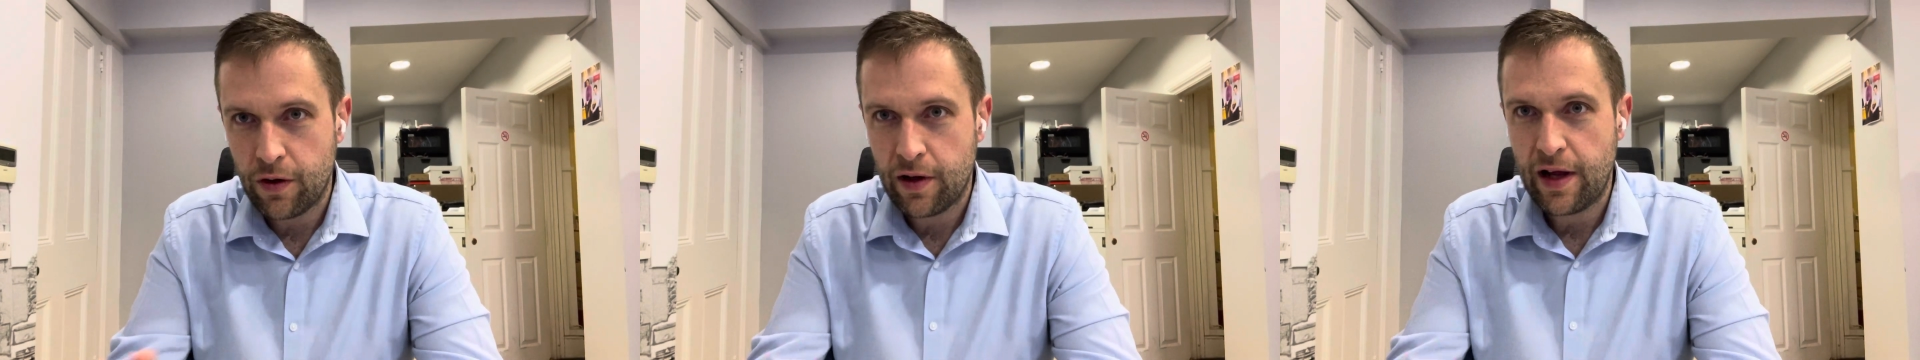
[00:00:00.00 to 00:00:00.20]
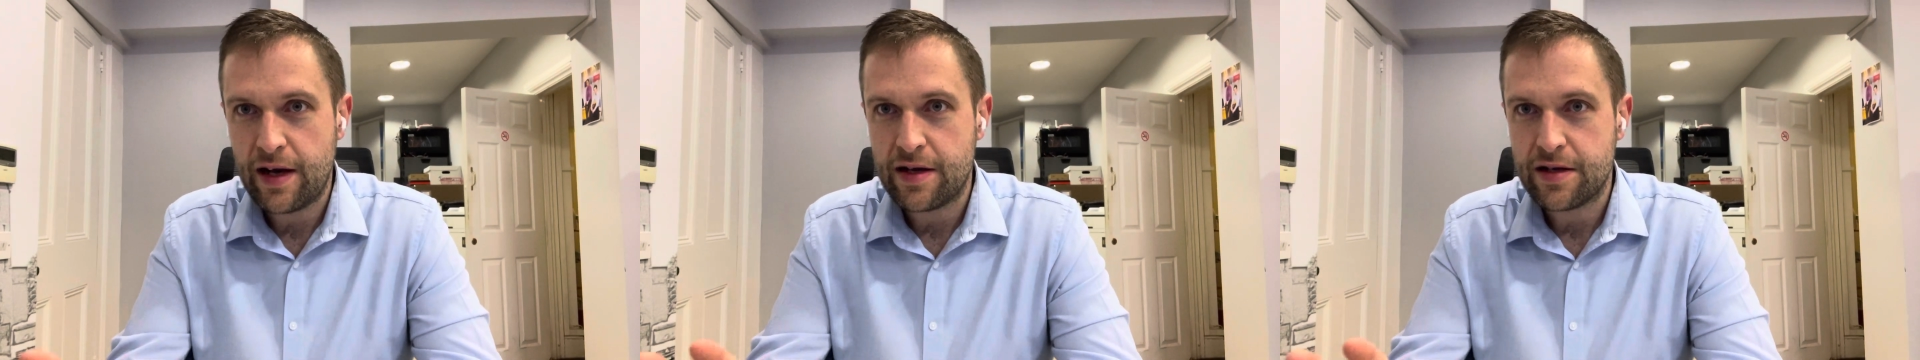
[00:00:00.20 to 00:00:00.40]

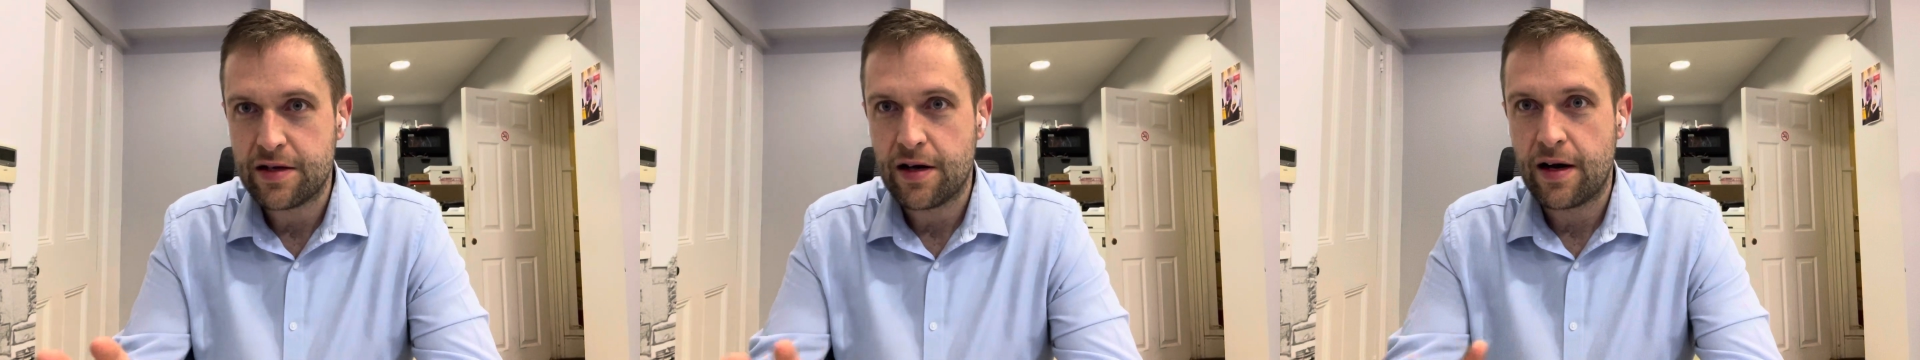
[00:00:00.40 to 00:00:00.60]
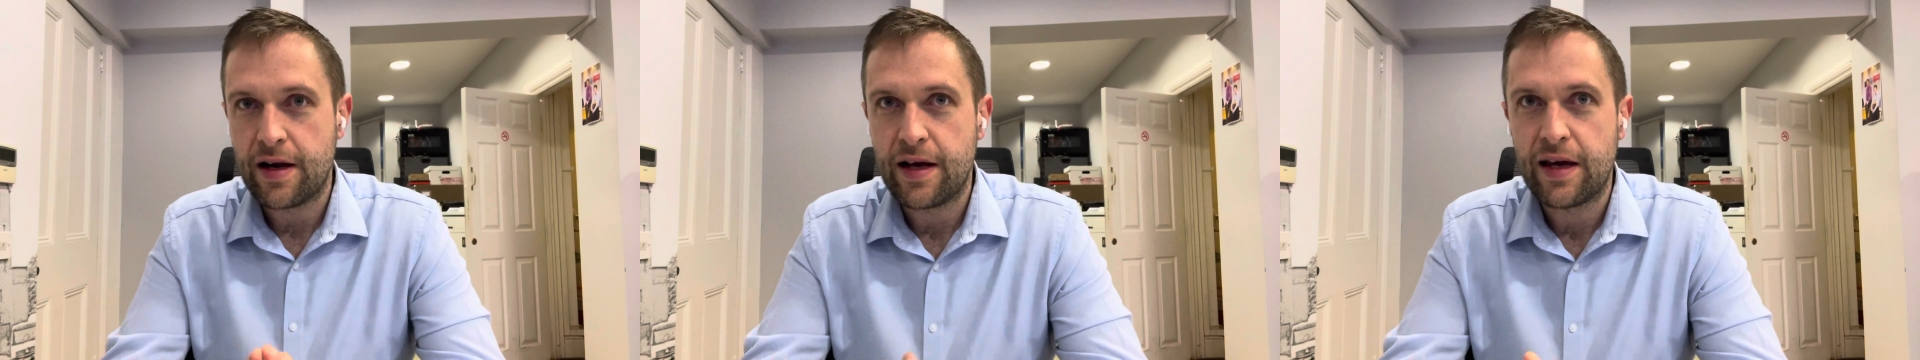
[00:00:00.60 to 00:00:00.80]
clean and
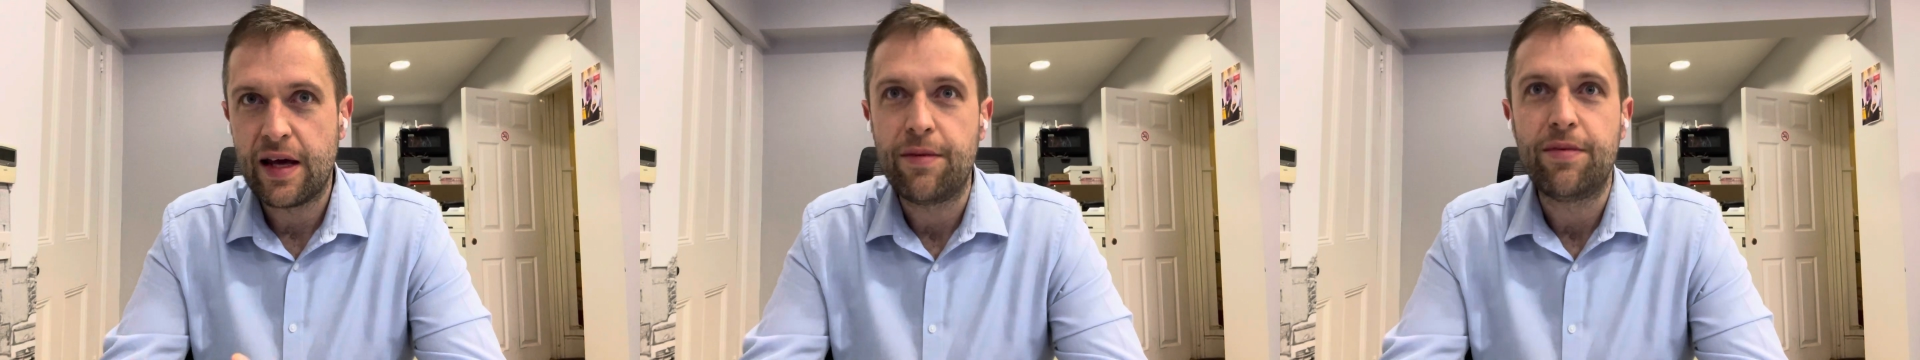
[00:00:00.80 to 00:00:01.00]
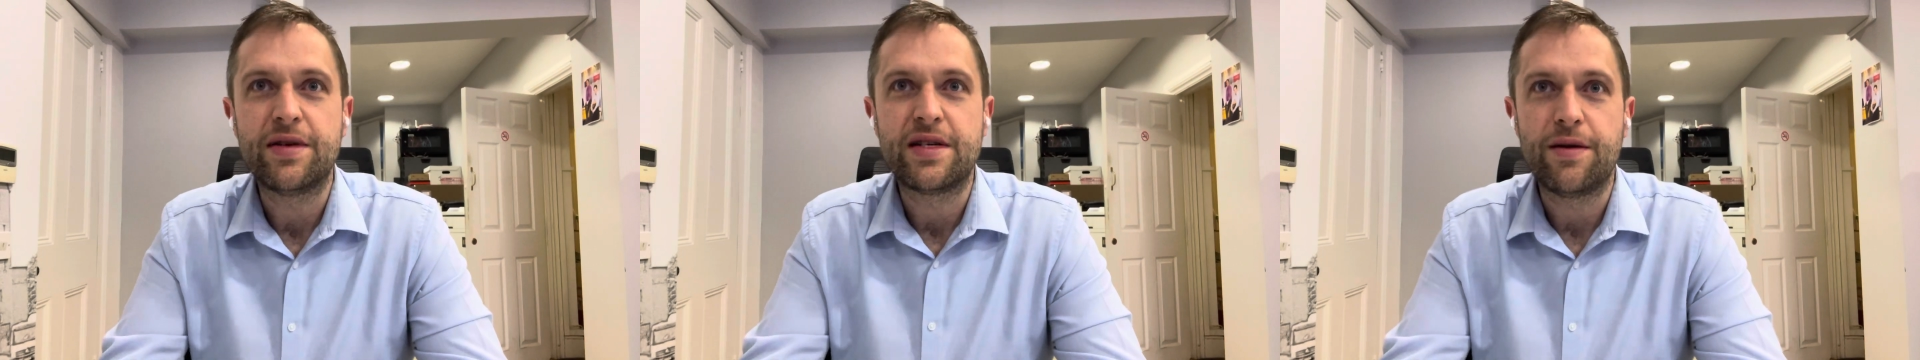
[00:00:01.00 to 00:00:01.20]
tidy,
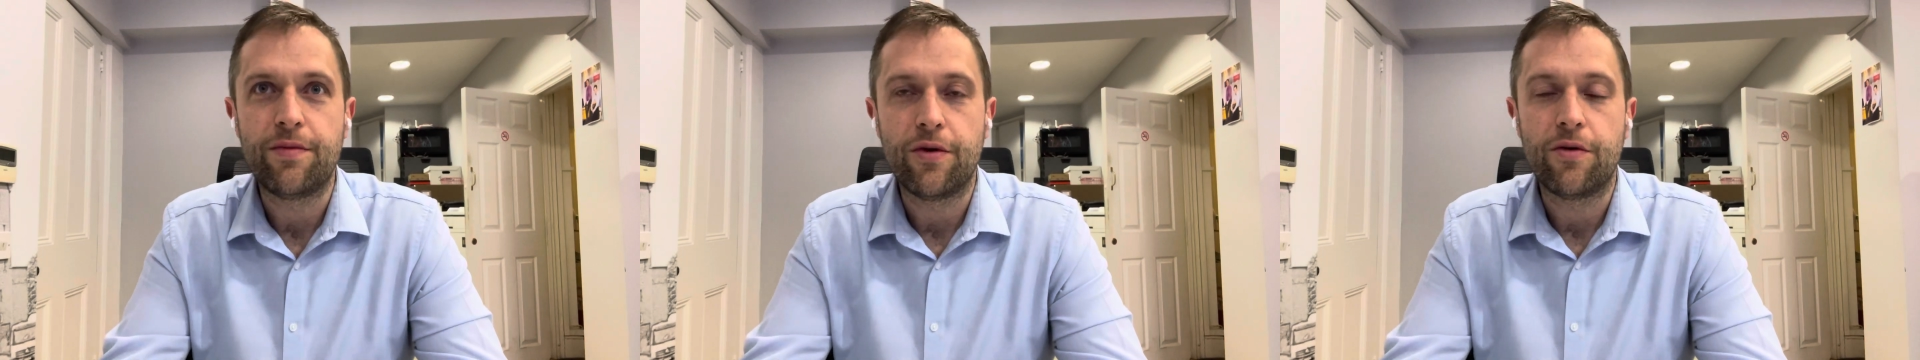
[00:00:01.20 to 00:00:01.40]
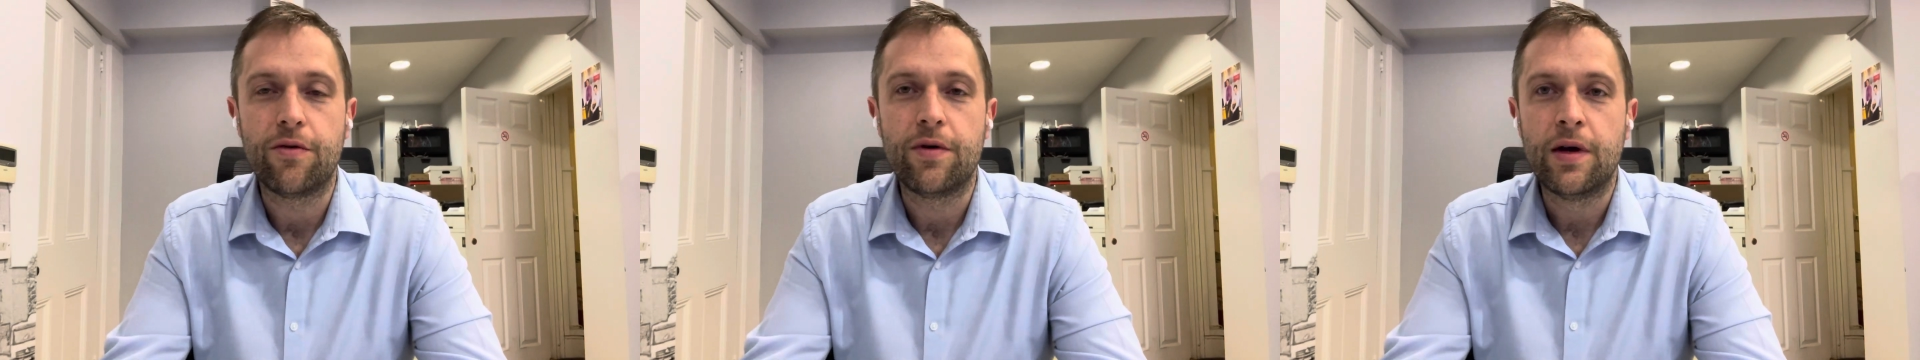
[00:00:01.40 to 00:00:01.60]
keep it
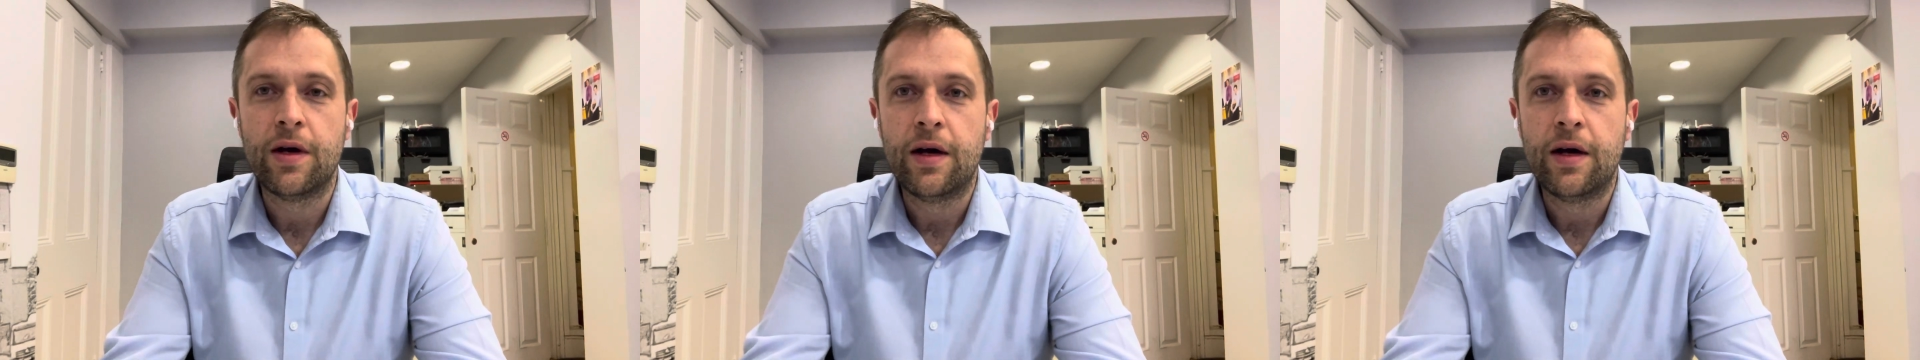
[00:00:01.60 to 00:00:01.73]
simple,